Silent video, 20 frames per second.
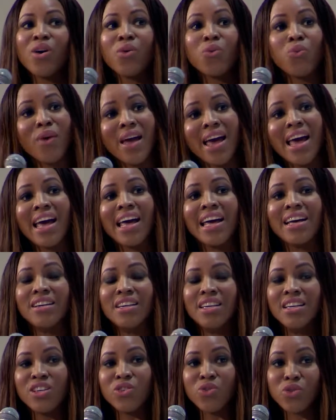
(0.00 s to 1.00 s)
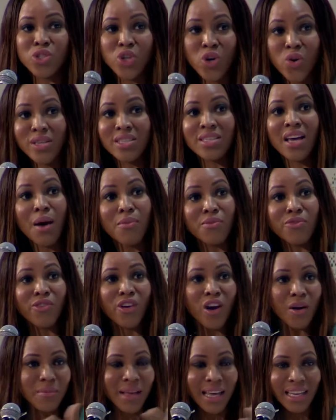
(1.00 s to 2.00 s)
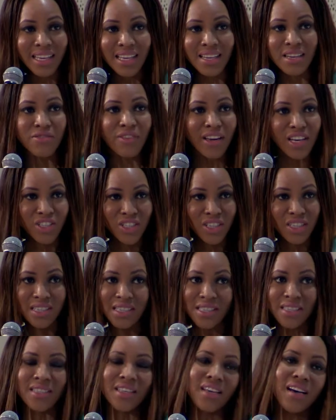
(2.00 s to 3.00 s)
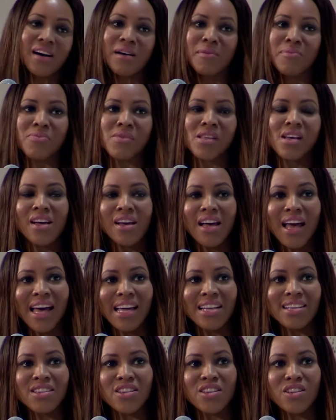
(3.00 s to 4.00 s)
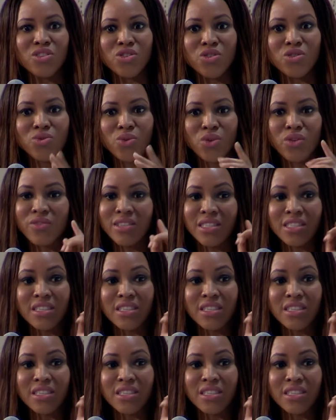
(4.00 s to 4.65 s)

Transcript: where your tourists come from and innovations and just sort of